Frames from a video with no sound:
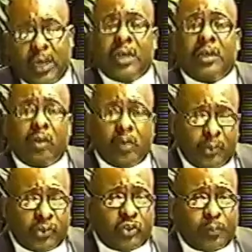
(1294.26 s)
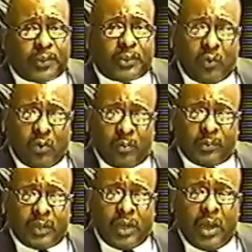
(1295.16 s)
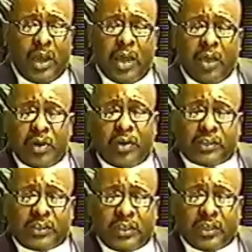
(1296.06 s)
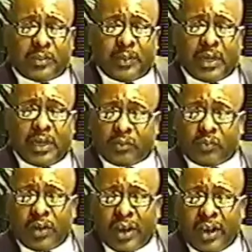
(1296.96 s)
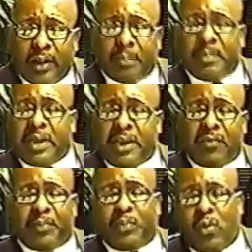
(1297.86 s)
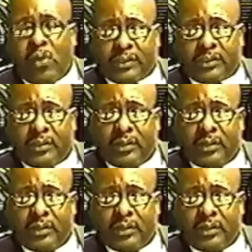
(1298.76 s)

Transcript: Global superstorms. And we're going to see this because we're getting many reports